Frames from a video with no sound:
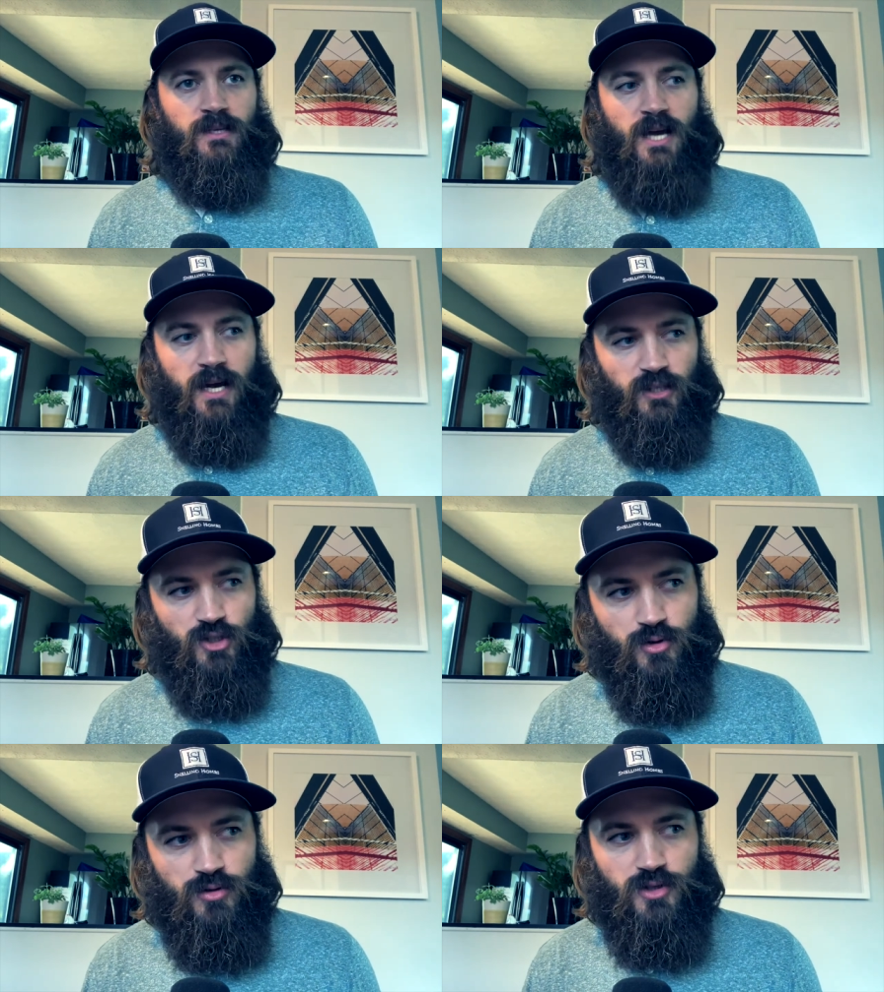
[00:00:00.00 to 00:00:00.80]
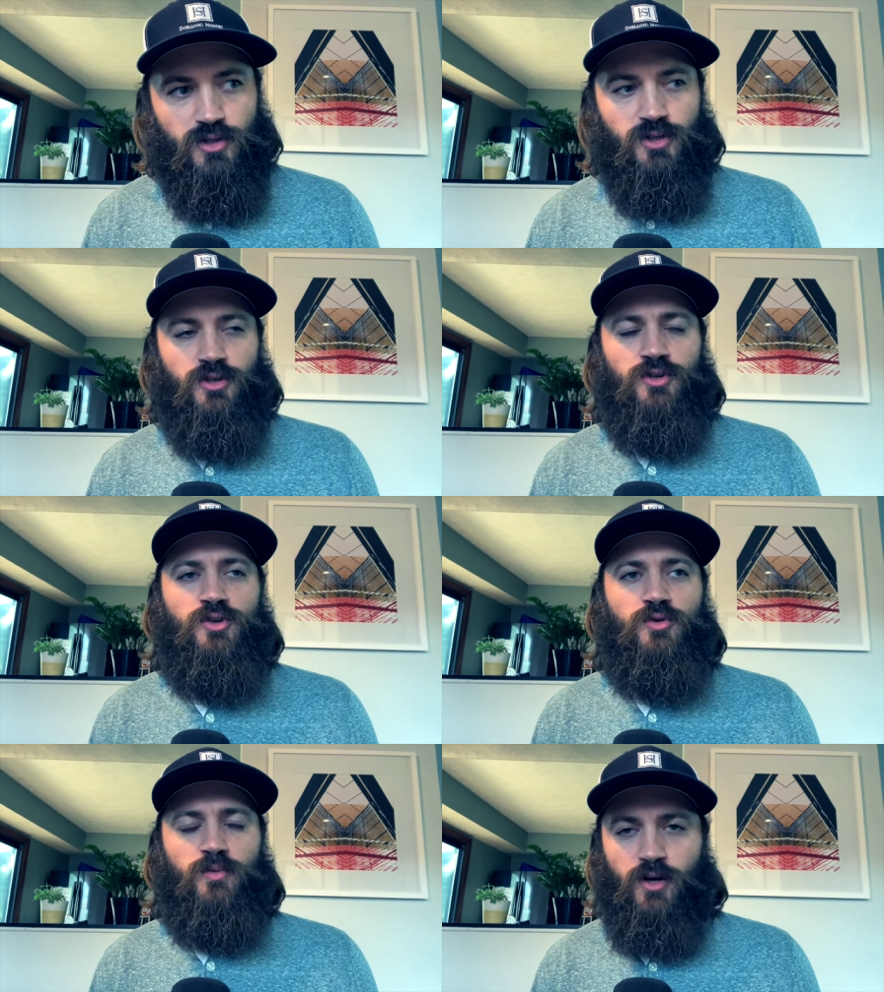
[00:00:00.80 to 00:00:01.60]
got used
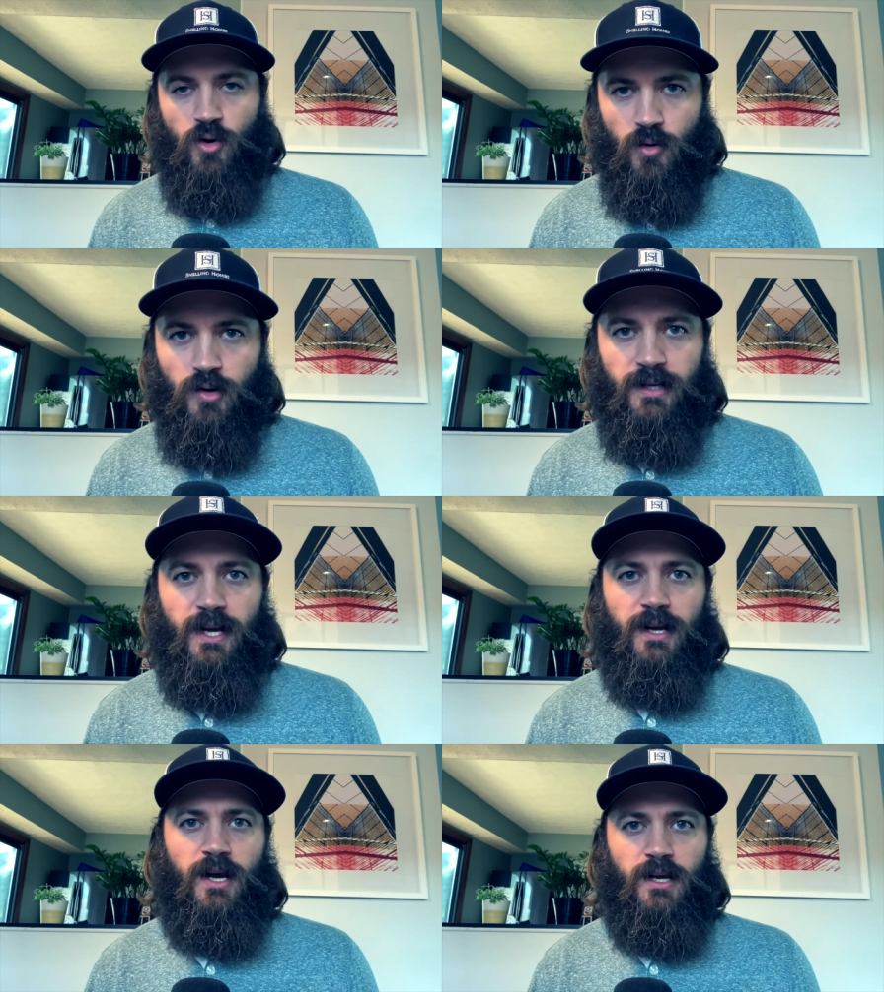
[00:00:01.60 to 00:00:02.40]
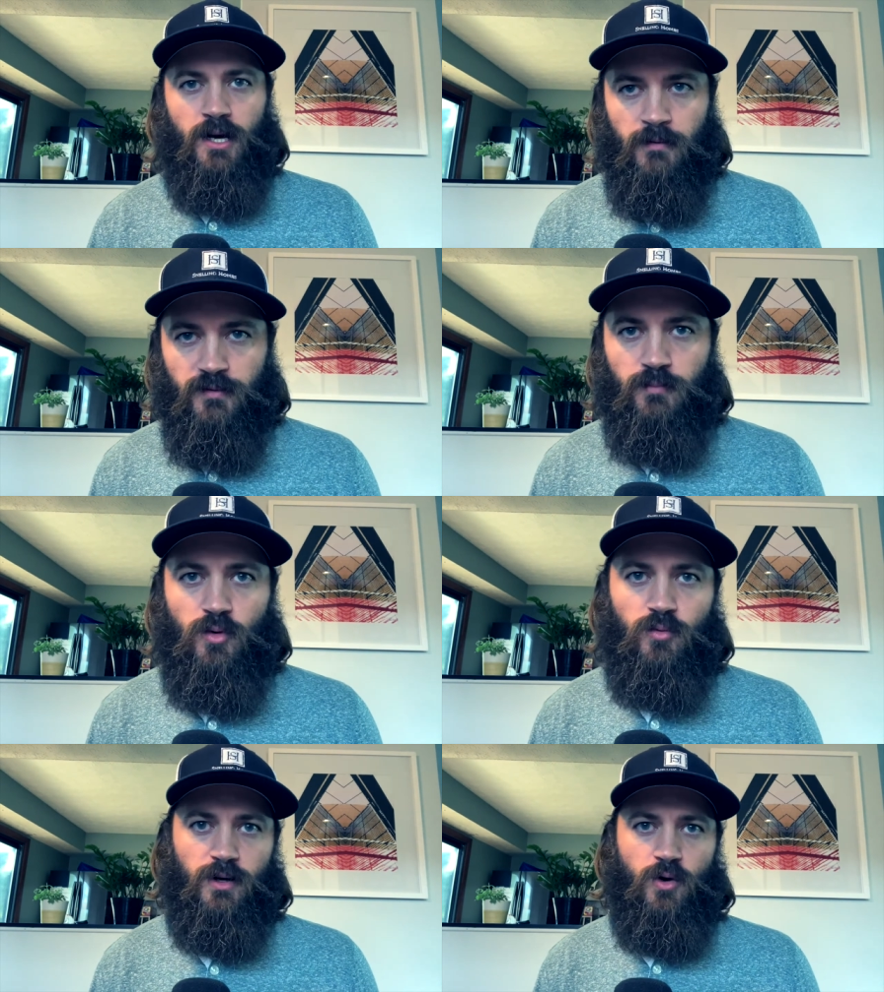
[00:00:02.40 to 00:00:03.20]
to recording. I got
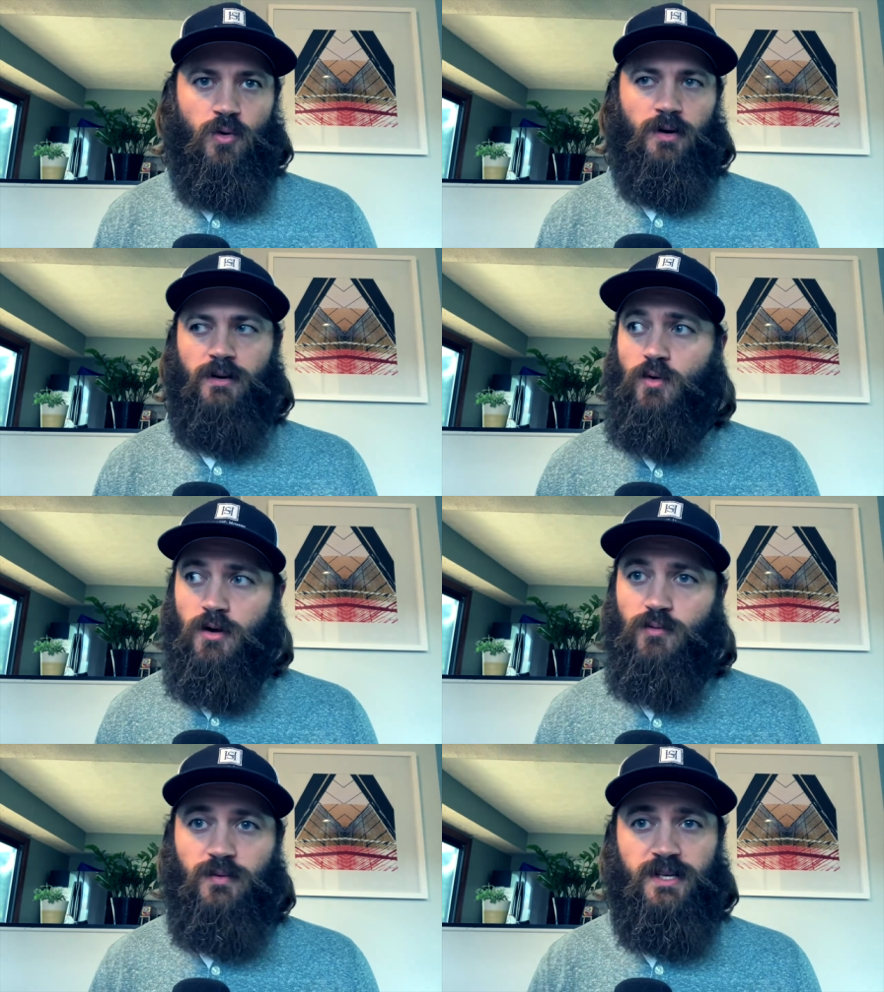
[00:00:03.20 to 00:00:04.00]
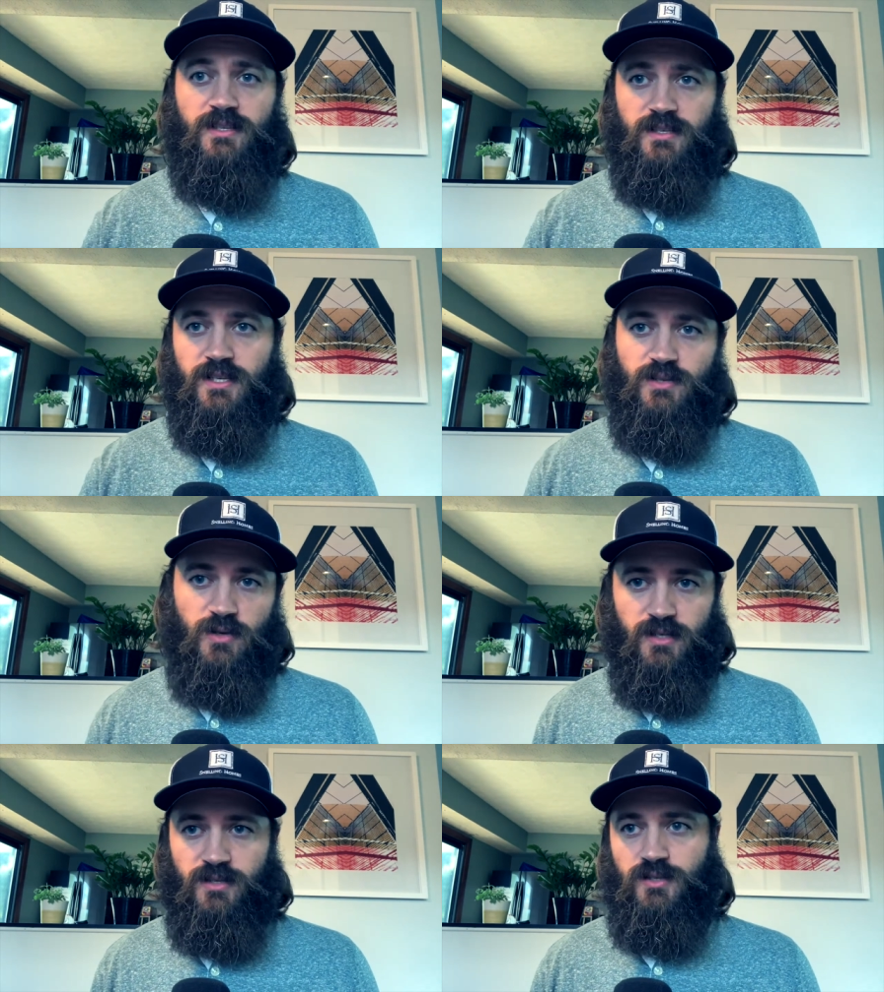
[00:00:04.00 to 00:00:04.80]
comfortable recording. One of the reasons is
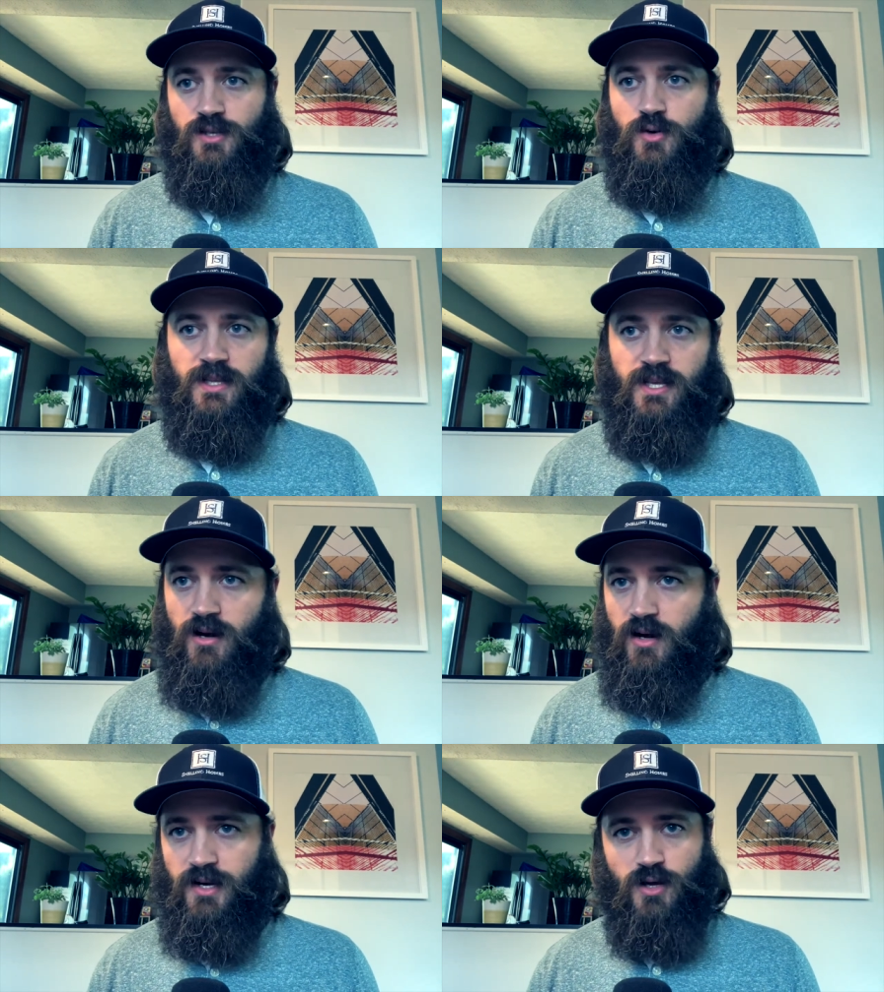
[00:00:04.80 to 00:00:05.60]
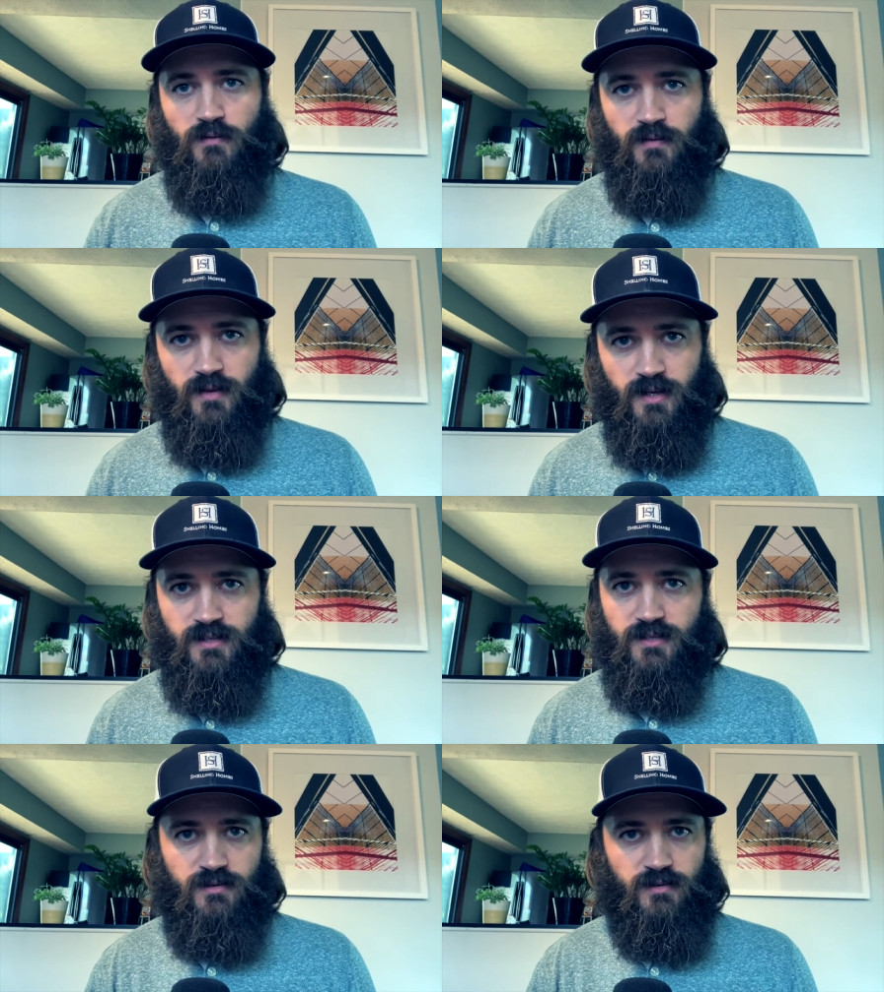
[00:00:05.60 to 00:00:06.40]
is doing the audio for
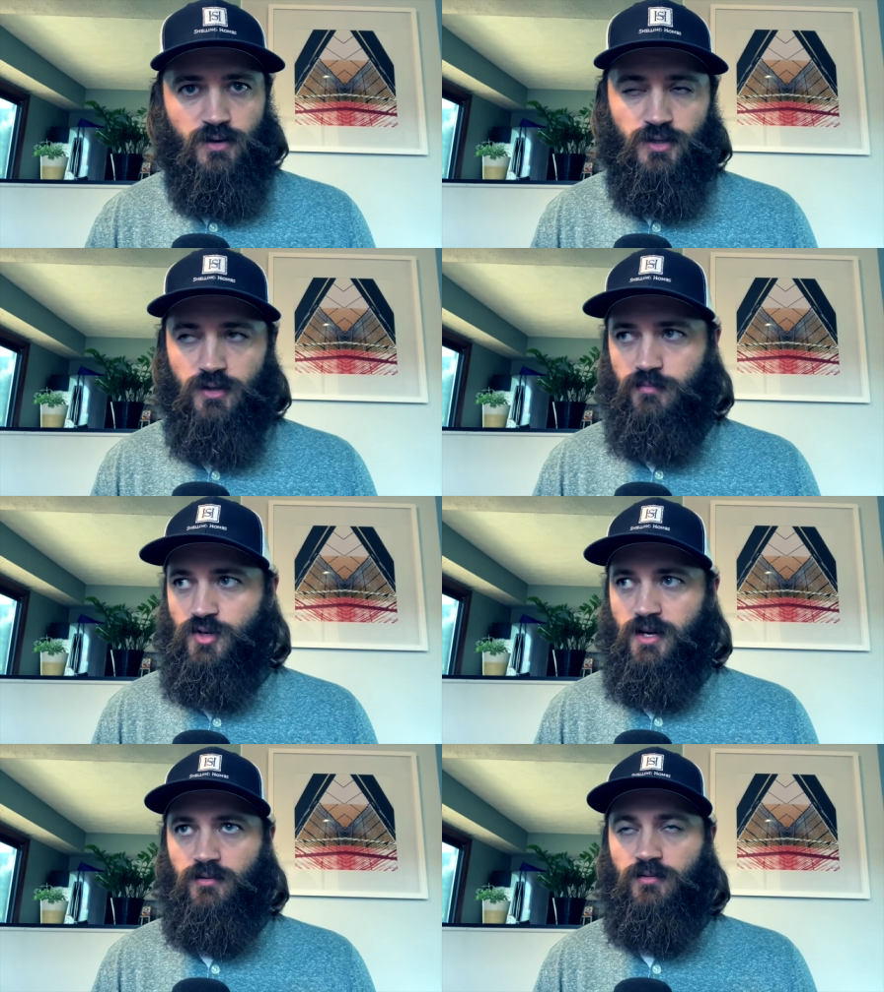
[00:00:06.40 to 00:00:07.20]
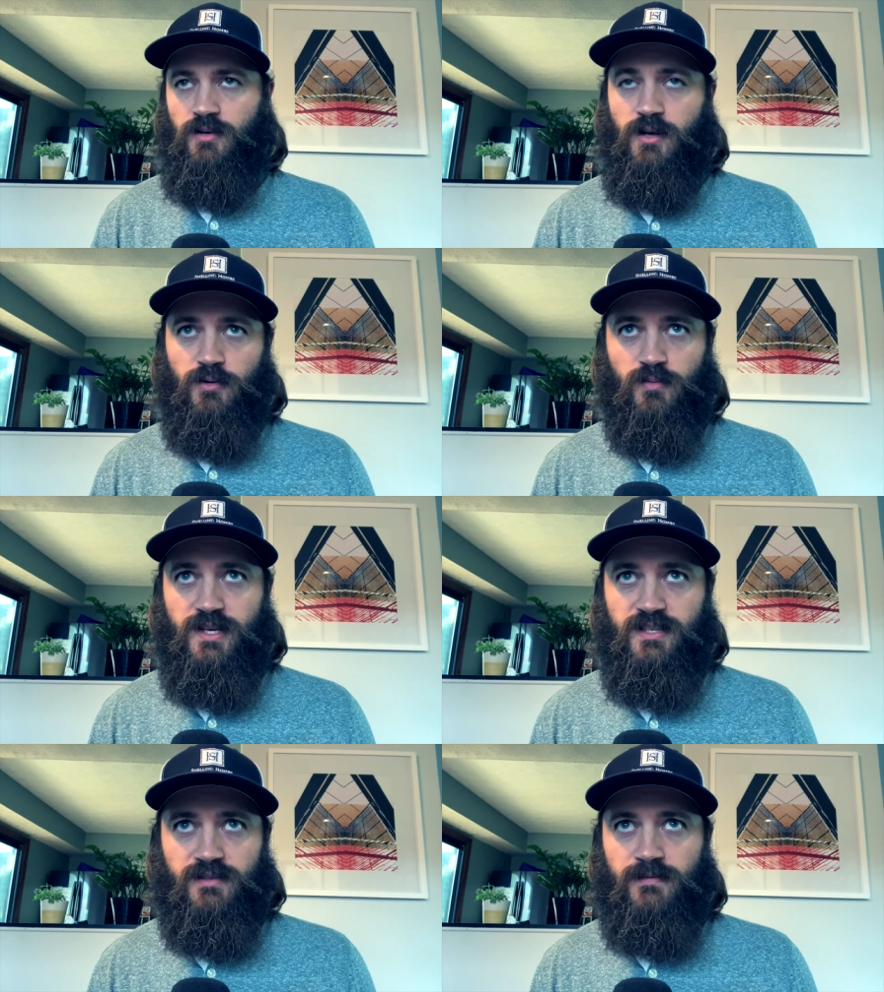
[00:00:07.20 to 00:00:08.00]
this YouTube channel. Another
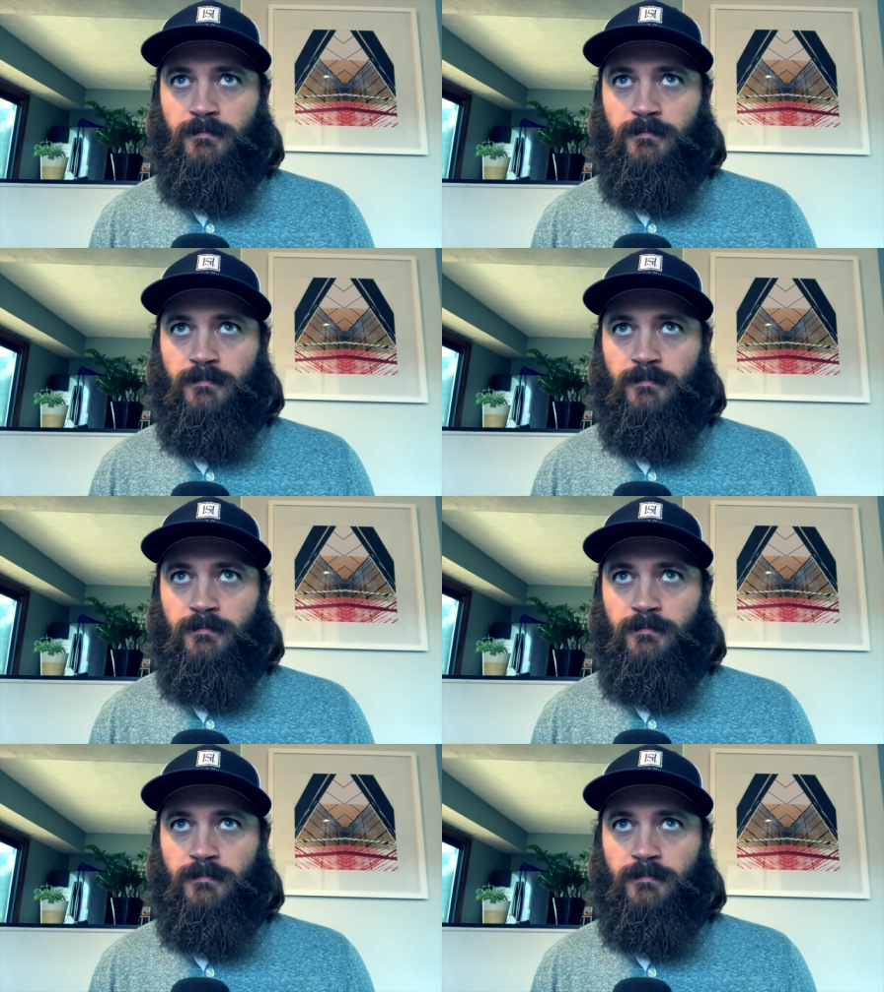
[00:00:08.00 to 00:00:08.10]
reason